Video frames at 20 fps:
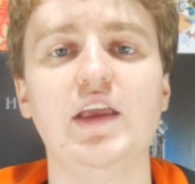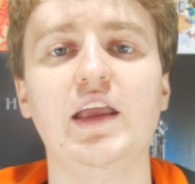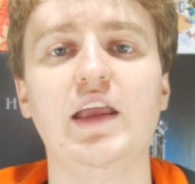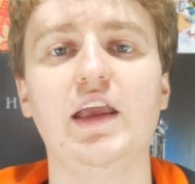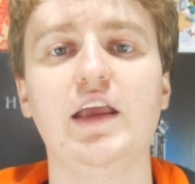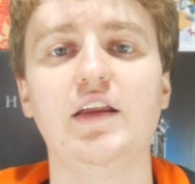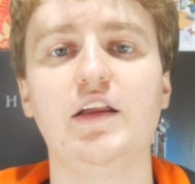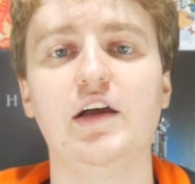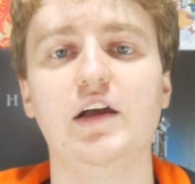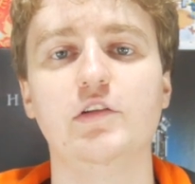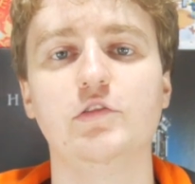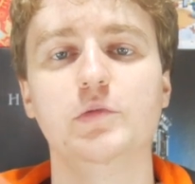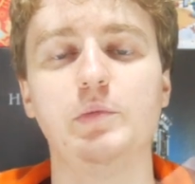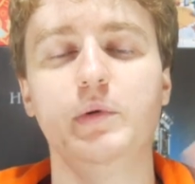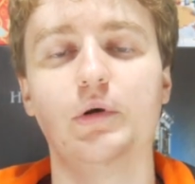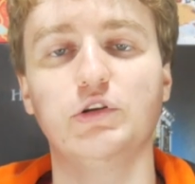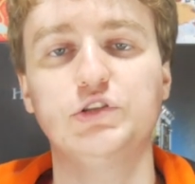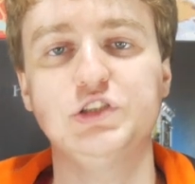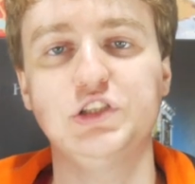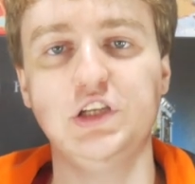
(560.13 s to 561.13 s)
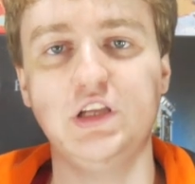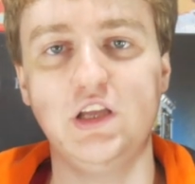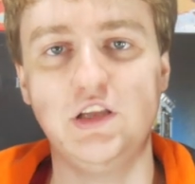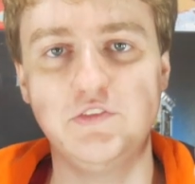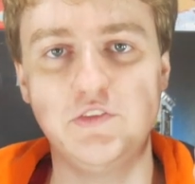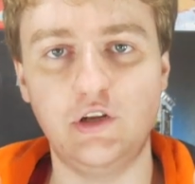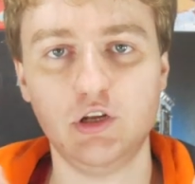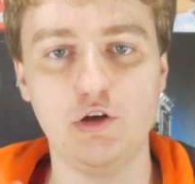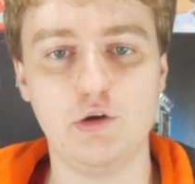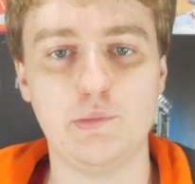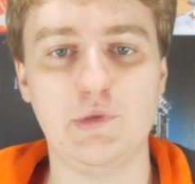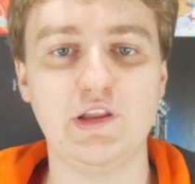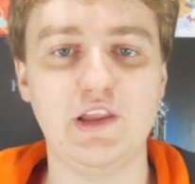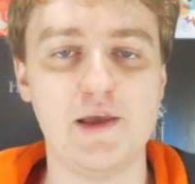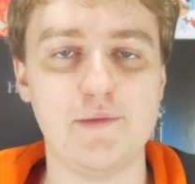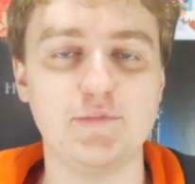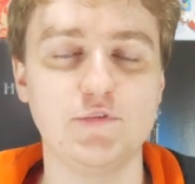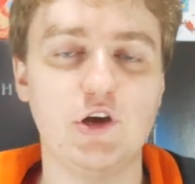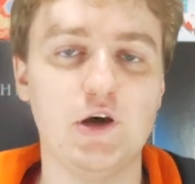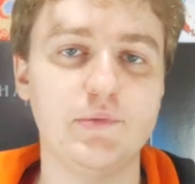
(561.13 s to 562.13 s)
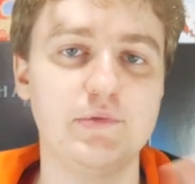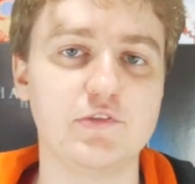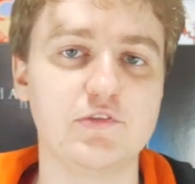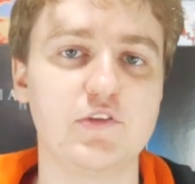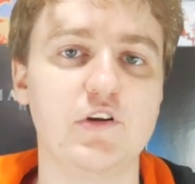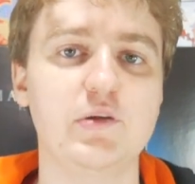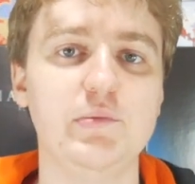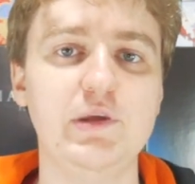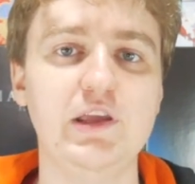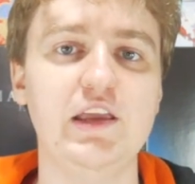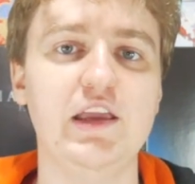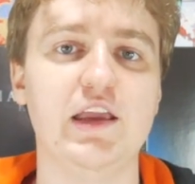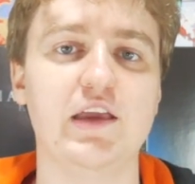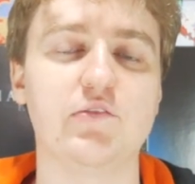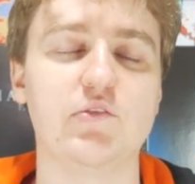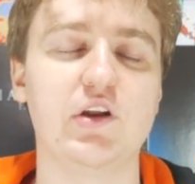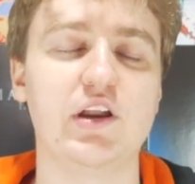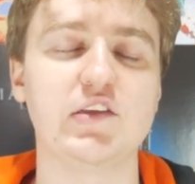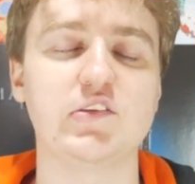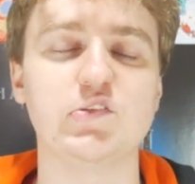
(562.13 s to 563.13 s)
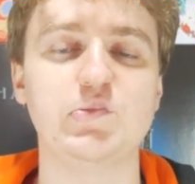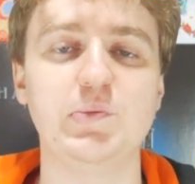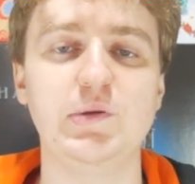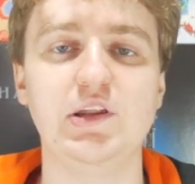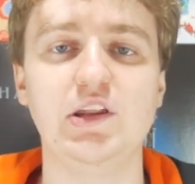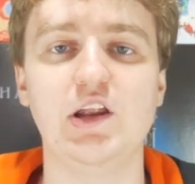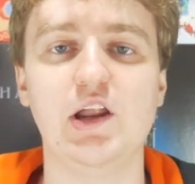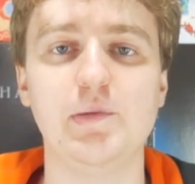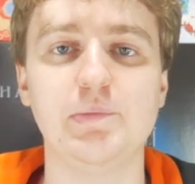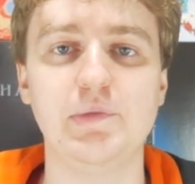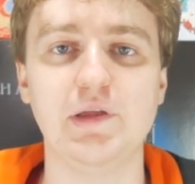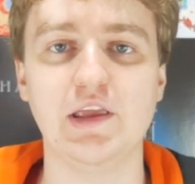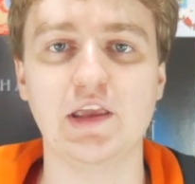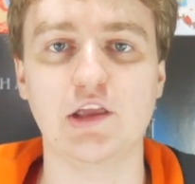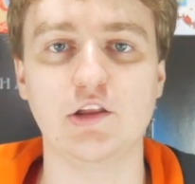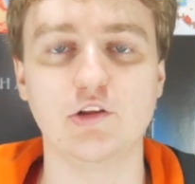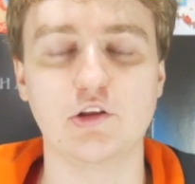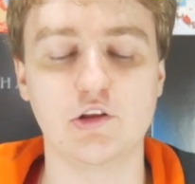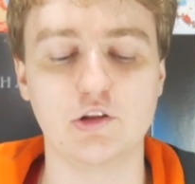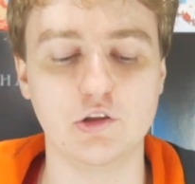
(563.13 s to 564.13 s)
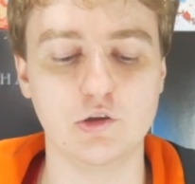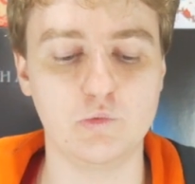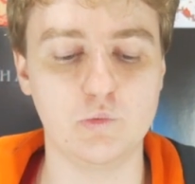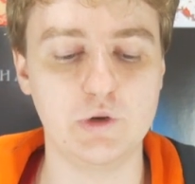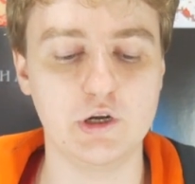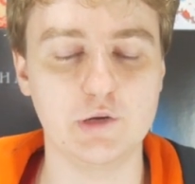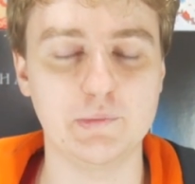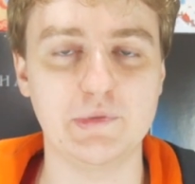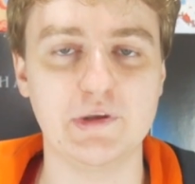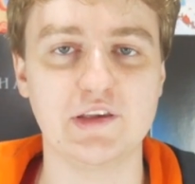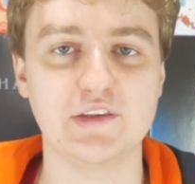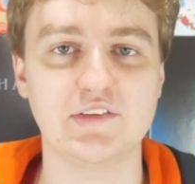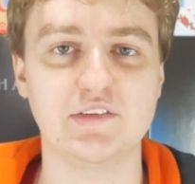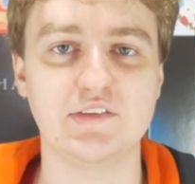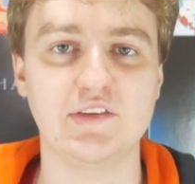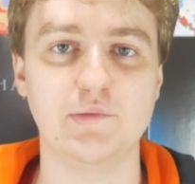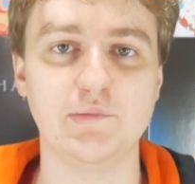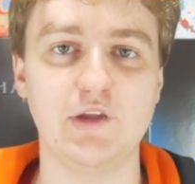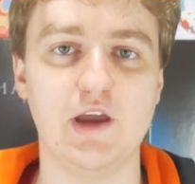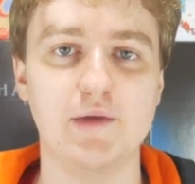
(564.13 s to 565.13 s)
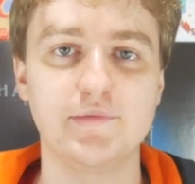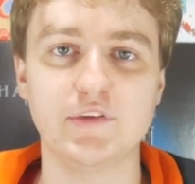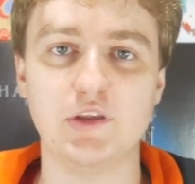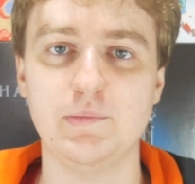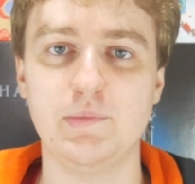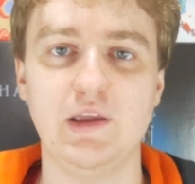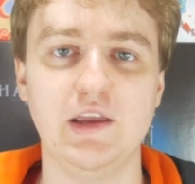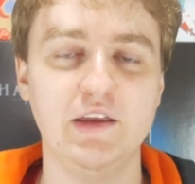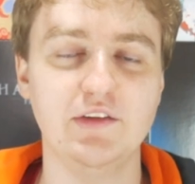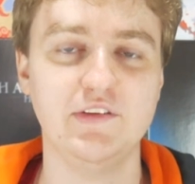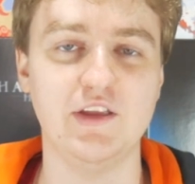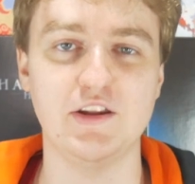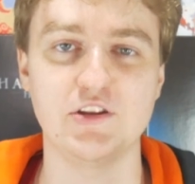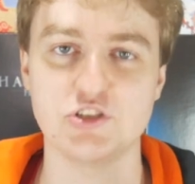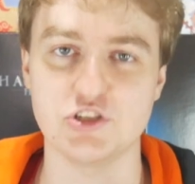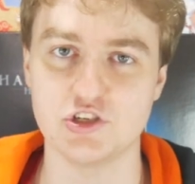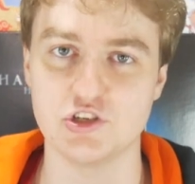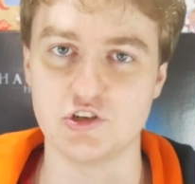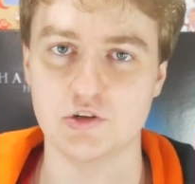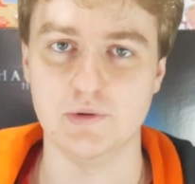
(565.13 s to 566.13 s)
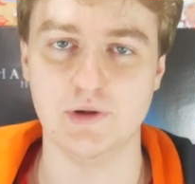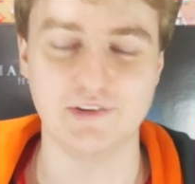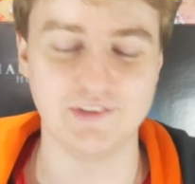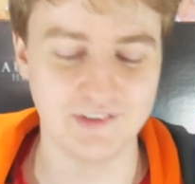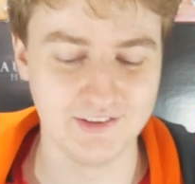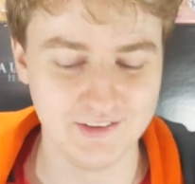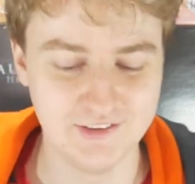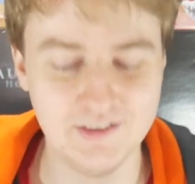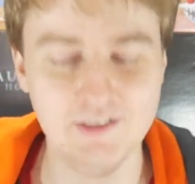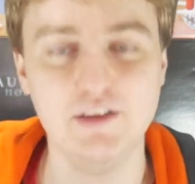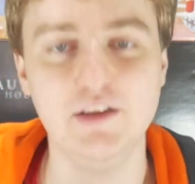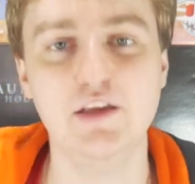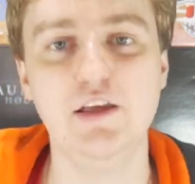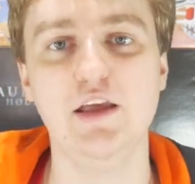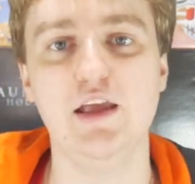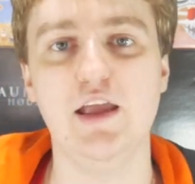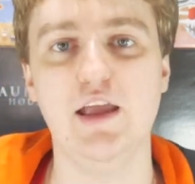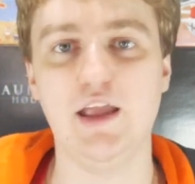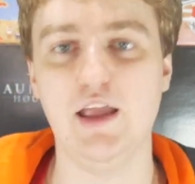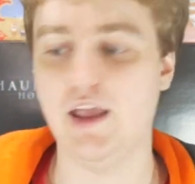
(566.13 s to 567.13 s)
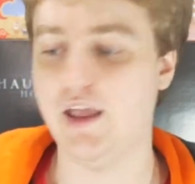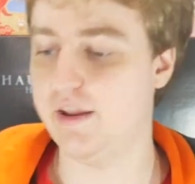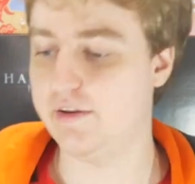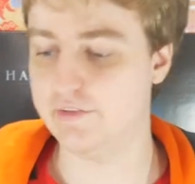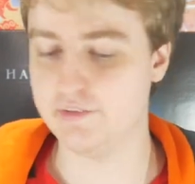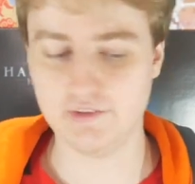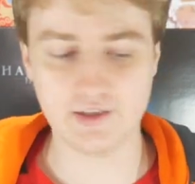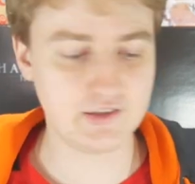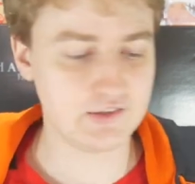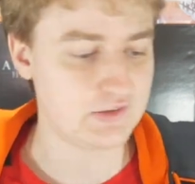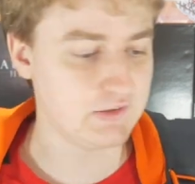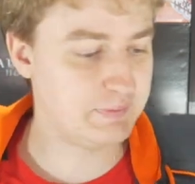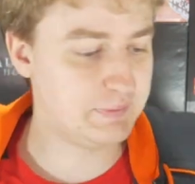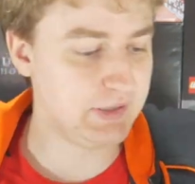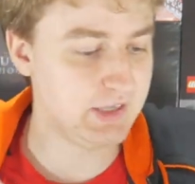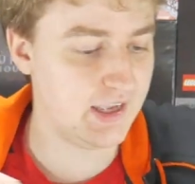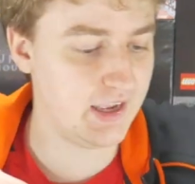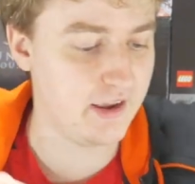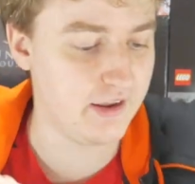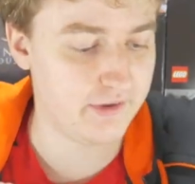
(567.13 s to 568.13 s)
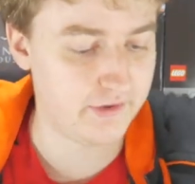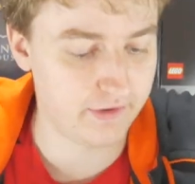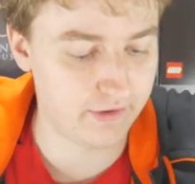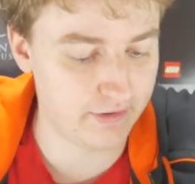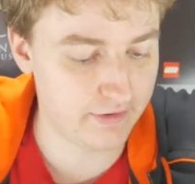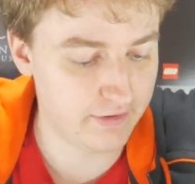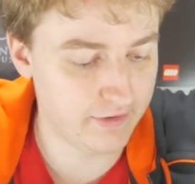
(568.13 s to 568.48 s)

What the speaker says: And I will be watching a video on my laptop in front of me, and when I speed it up, it can look a little weird because sometimes I pay attention to it. And let's begin.